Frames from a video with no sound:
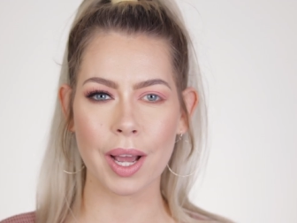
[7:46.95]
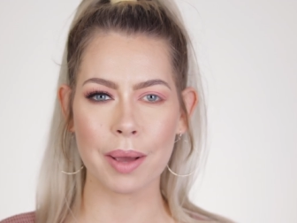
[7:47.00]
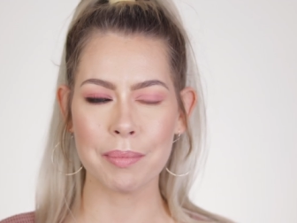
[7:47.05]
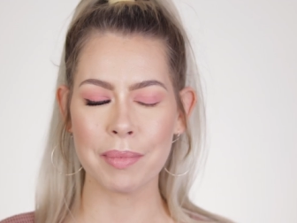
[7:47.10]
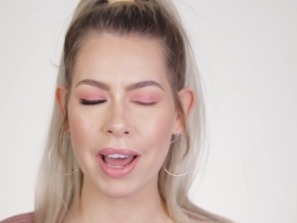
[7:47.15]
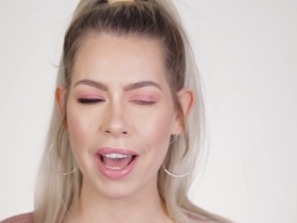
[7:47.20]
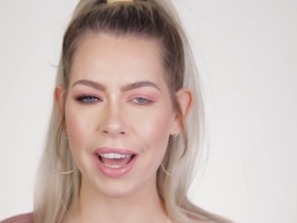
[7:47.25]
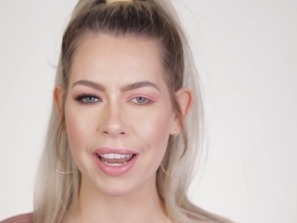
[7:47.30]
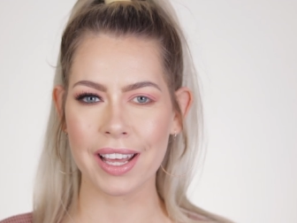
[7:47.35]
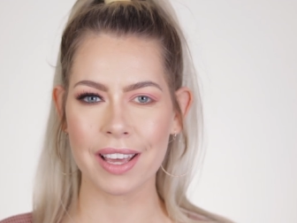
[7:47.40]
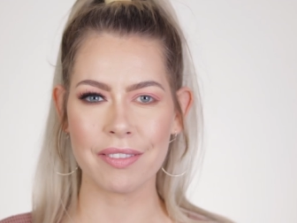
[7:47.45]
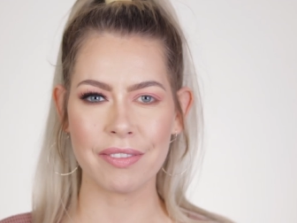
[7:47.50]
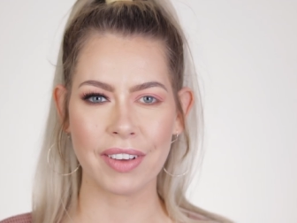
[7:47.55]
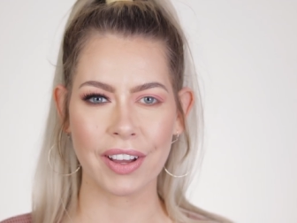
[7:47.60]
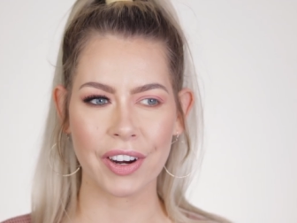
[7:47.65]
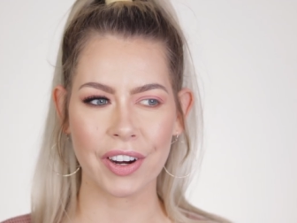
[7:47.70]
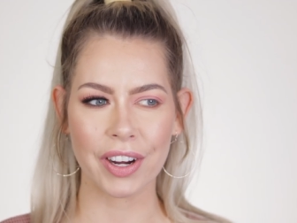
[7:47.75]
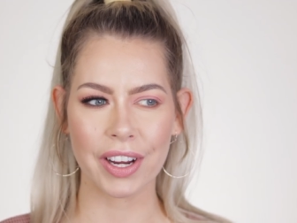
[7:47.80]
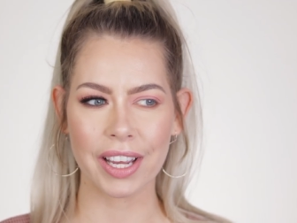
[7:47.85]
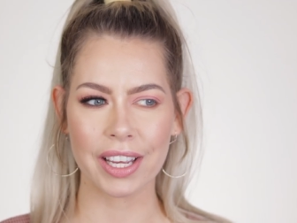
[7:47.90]
I'm not a
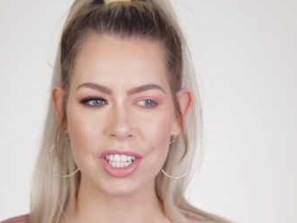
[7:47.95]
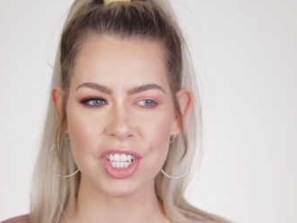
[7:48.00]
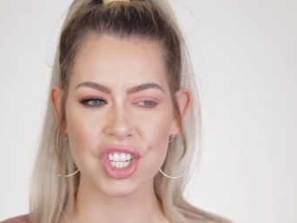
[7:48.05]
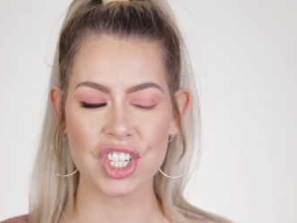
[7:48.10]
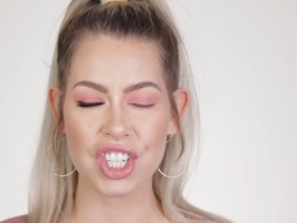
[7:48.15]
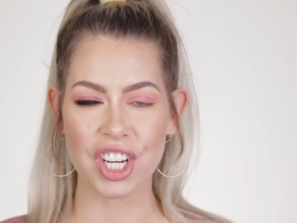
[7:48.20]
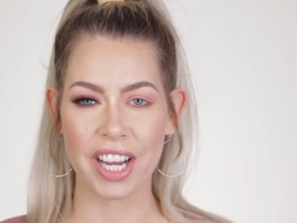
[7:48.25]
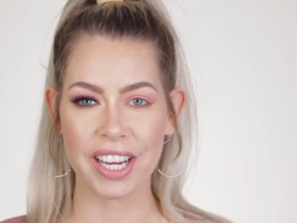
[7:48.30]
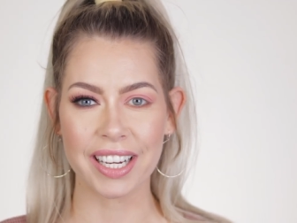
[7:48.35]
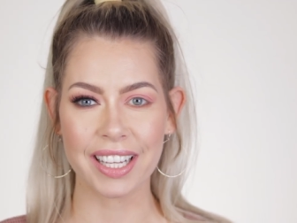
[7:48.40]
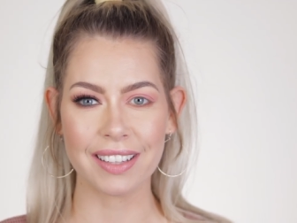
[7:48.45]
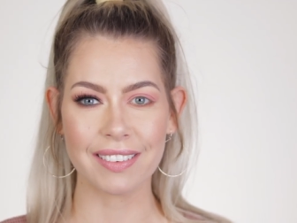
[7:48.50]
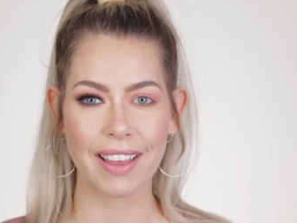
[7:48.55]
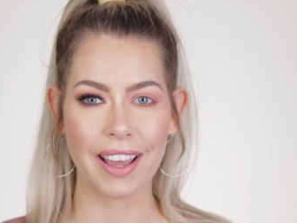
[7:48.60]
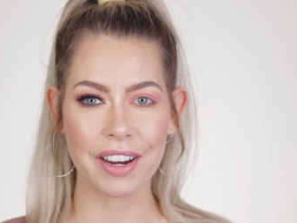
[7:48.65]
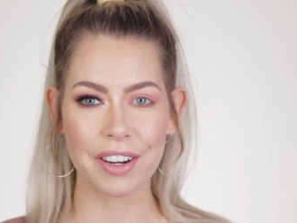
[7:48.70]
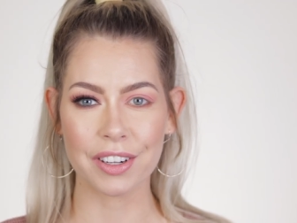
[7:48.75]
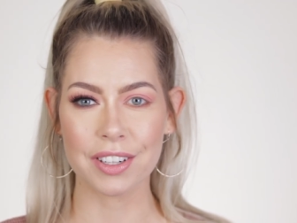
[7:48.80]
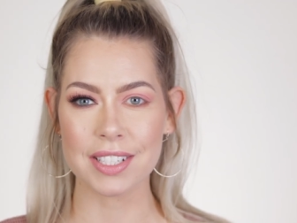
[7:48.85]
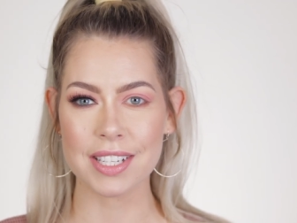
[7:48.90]
very shiny
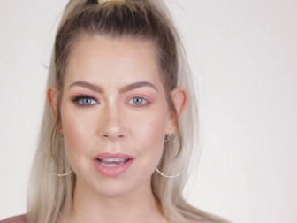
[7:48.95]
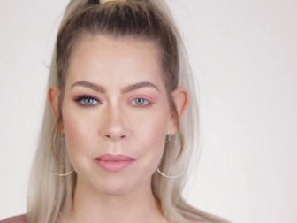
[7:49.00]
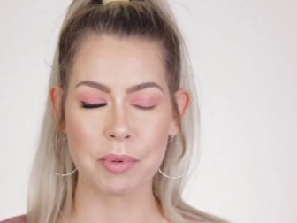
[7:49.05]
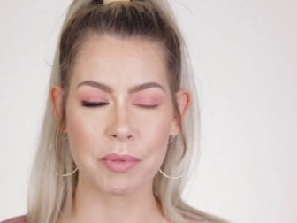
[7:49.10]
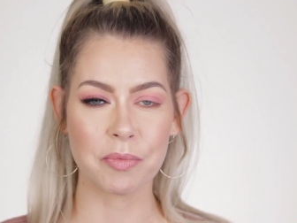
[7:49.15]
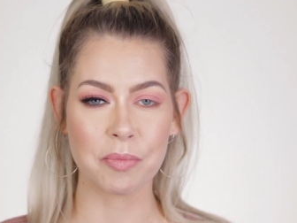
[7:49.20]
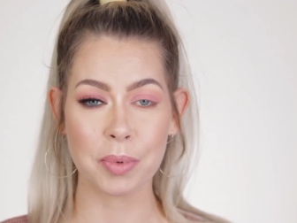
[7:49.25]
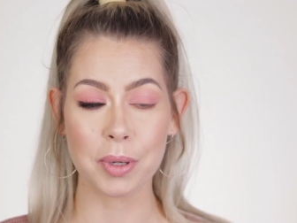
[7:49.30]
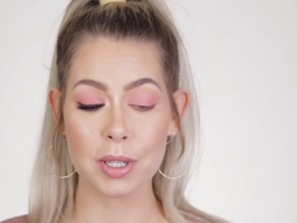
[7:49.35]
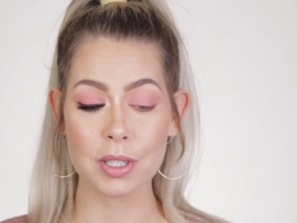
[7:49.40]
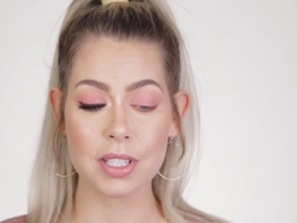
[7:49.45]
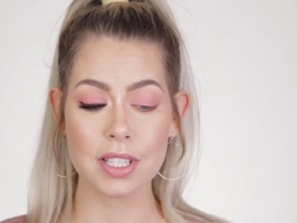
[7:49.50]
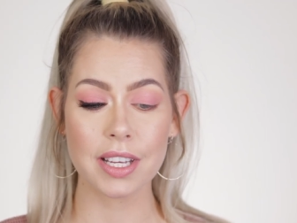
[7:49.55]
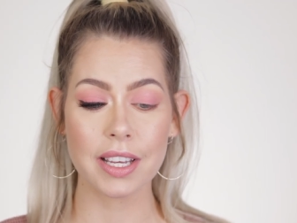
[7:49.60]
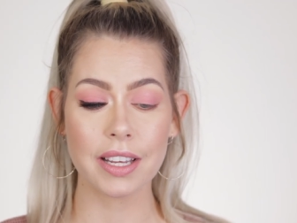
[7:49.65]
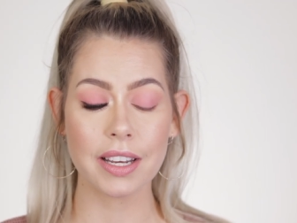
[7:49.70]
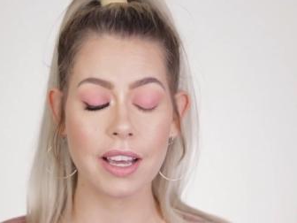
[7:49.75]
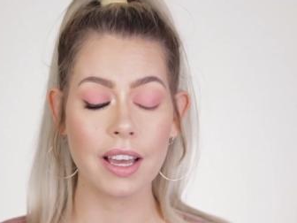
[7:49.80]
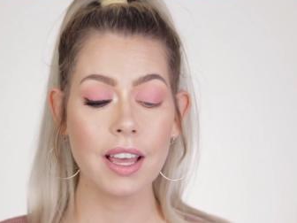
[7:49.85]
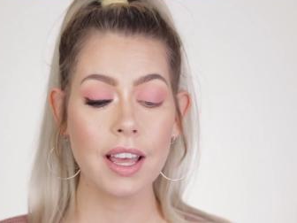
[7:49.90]
liner type of
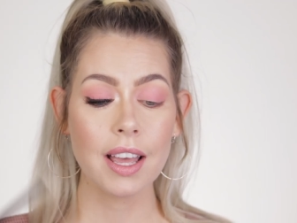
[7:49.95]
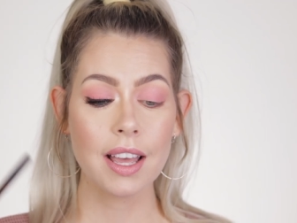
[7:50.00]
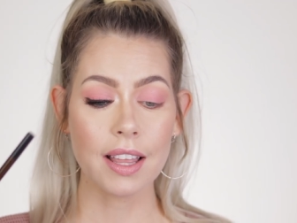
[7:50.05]
person.